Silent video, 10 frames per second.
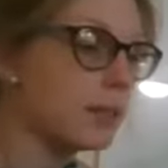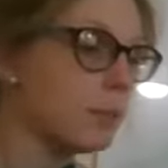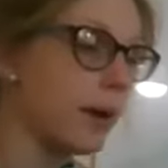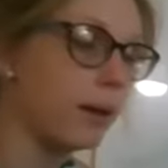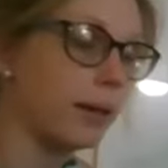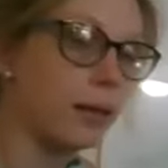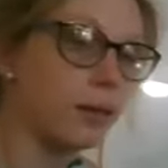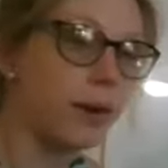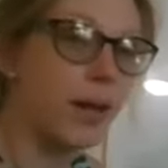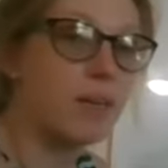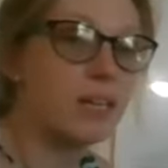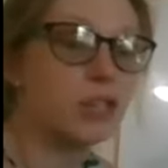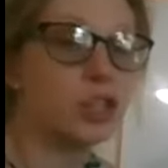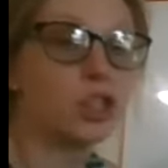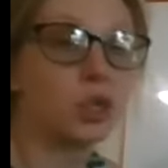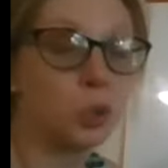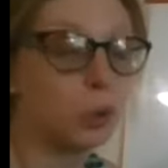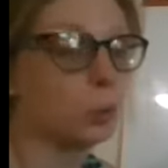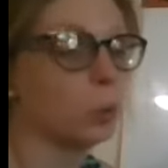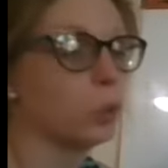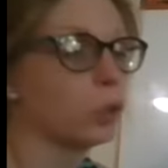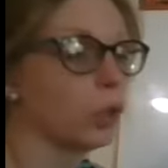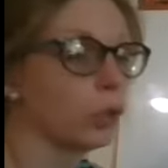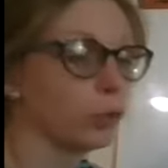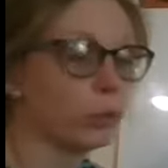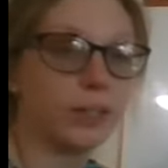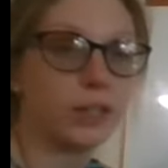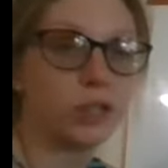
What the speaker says: the parallelogram into 2 congruent